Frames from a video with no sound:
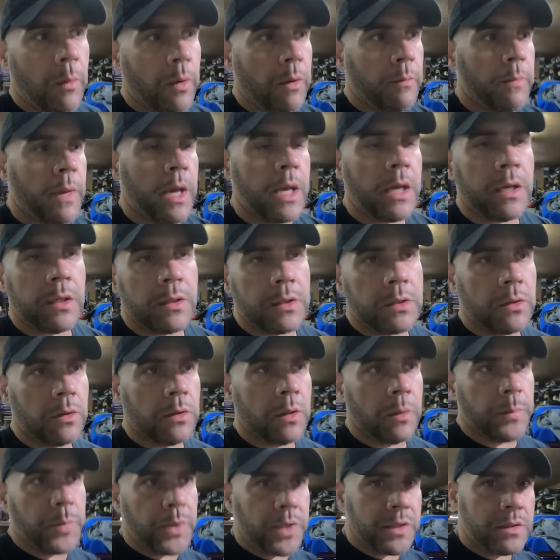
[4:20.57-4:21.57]
it would make it so
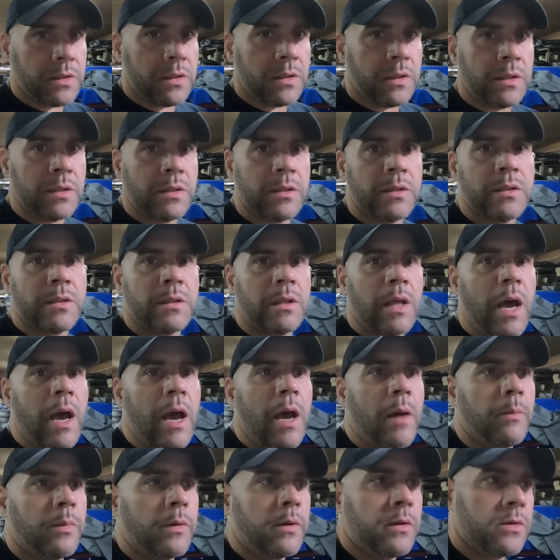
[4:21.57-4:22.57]
the piston didn't
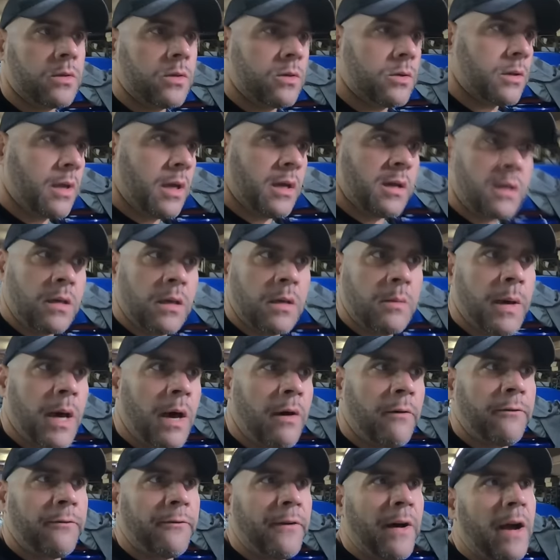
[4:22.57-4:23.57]
slap because there's like
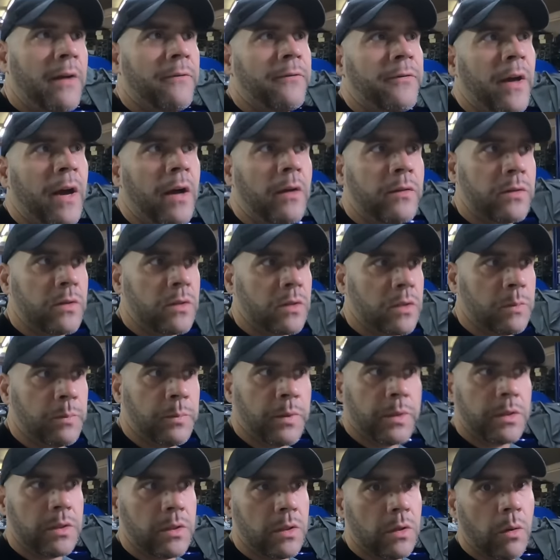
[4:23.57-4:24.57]
about five thousandths
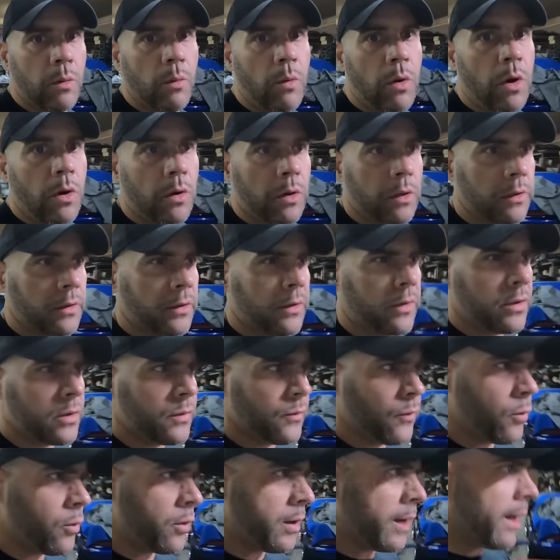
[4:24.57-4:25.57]
piston the wall clearance,
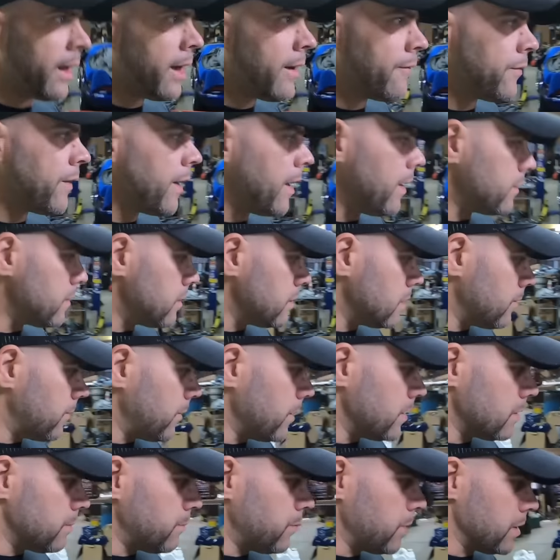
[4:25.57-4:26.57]
four and a half thousandths
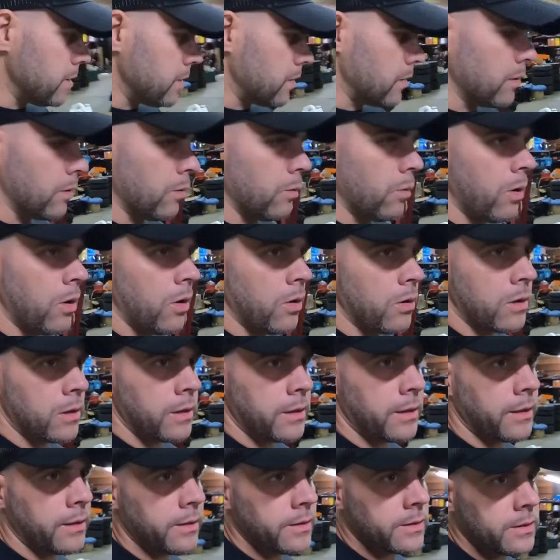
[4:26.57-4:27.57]
piston the wall
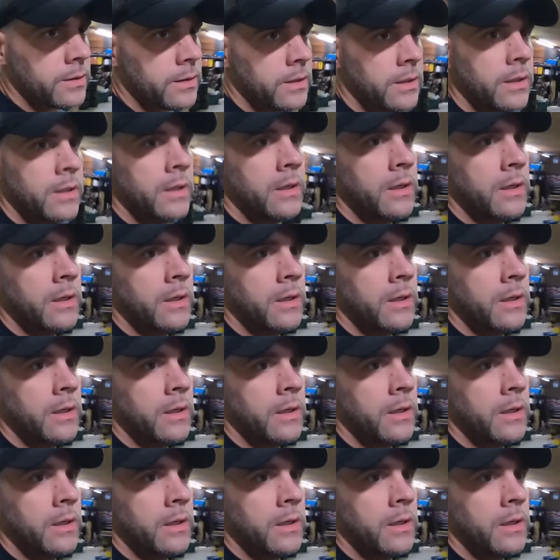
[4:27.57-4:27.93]
clearance.